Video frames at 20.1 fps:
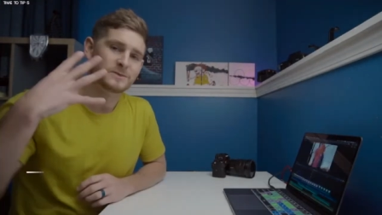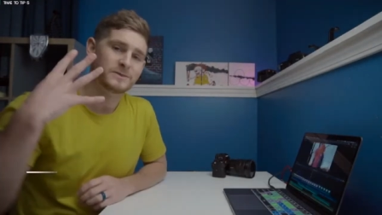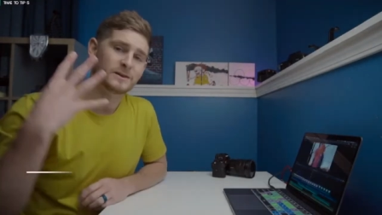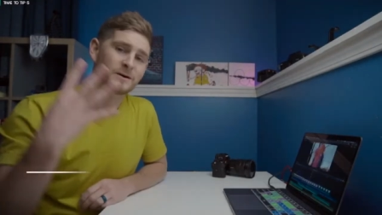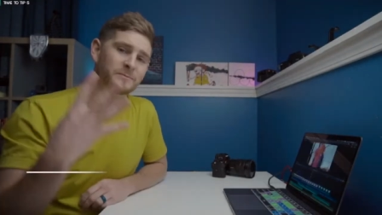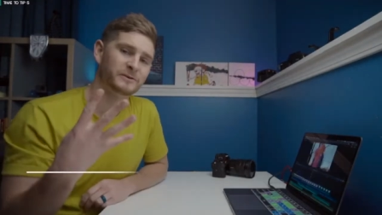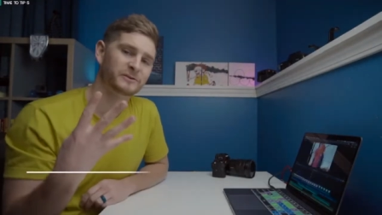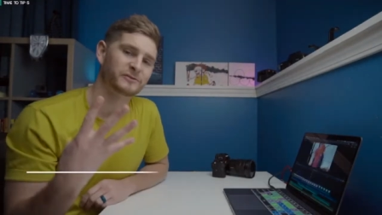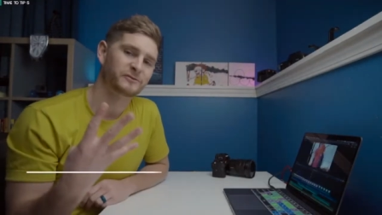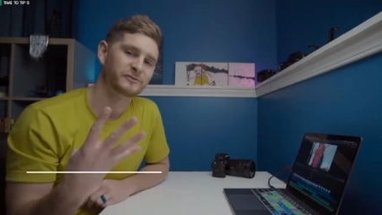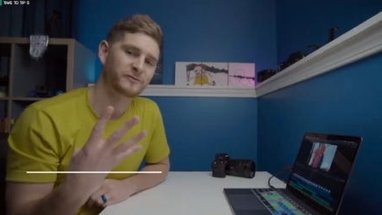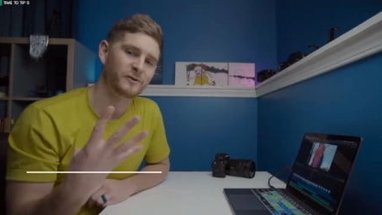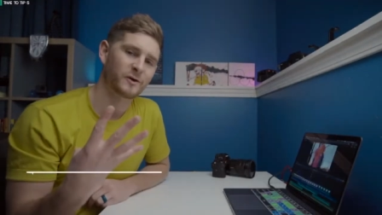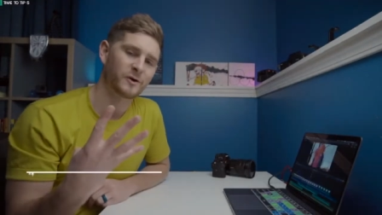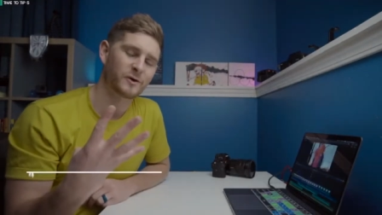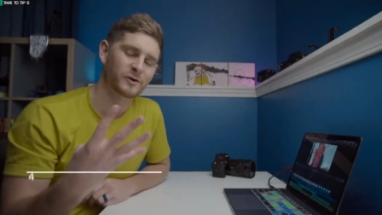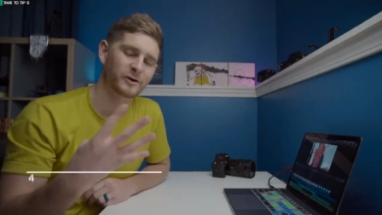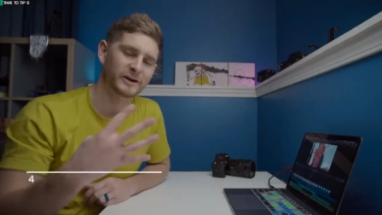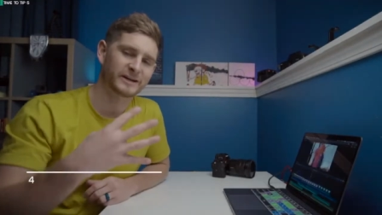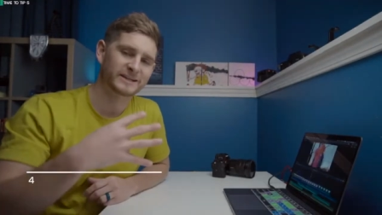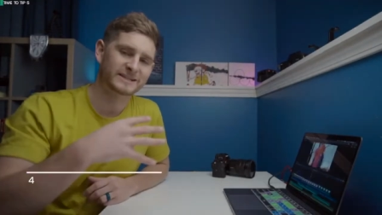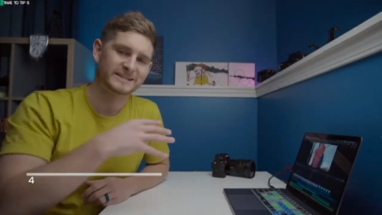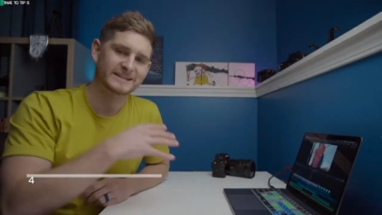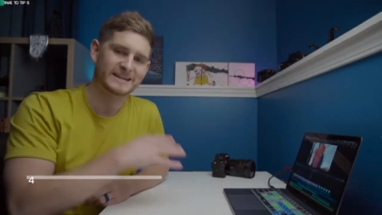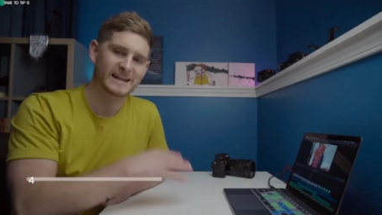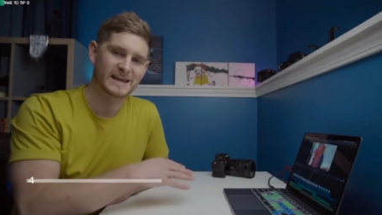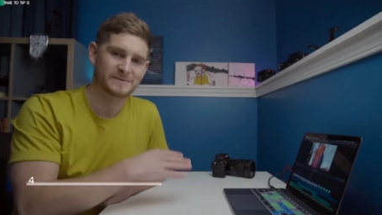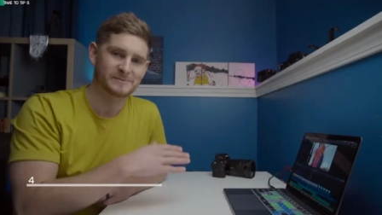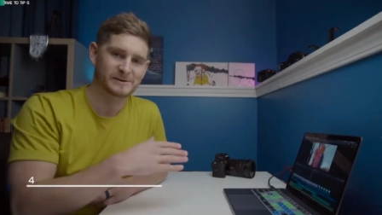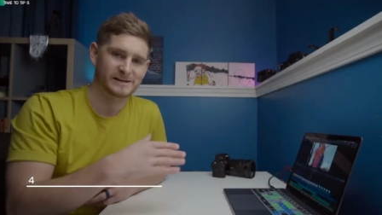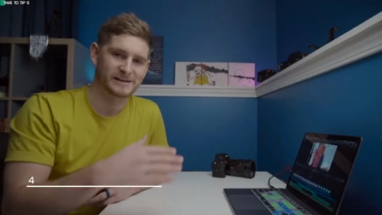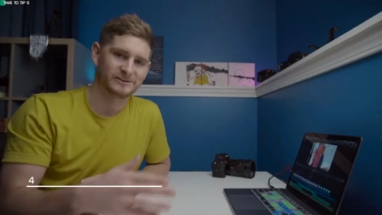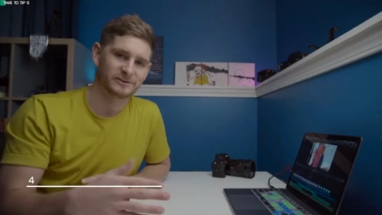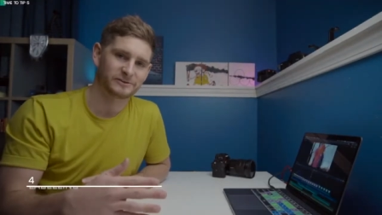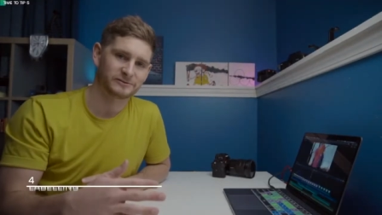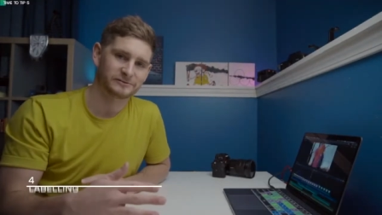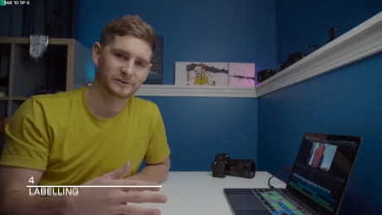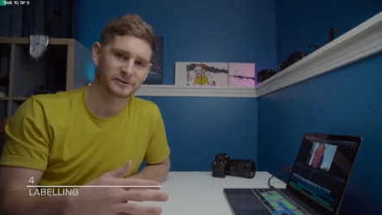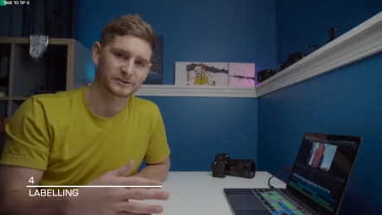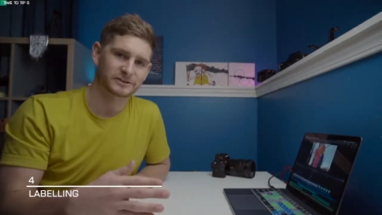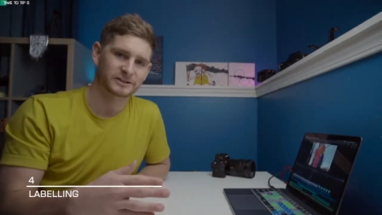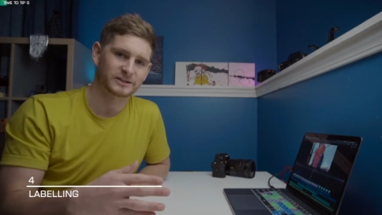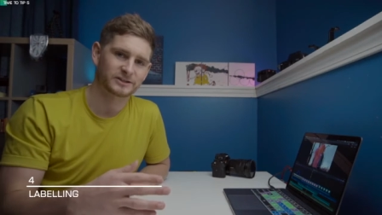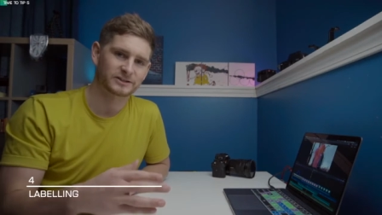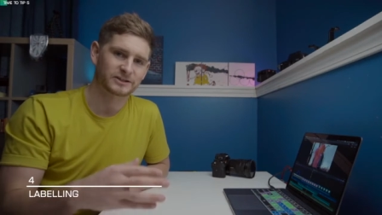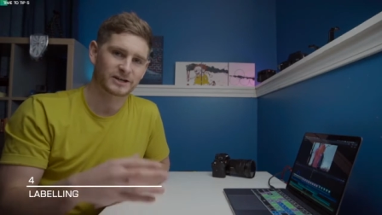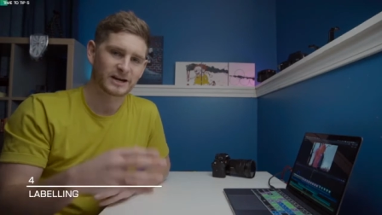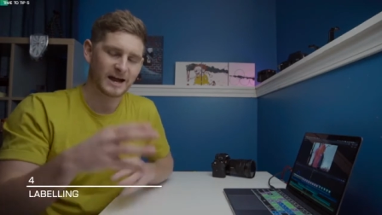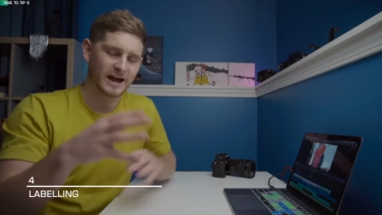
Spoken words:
Number 4 is labeling your footage.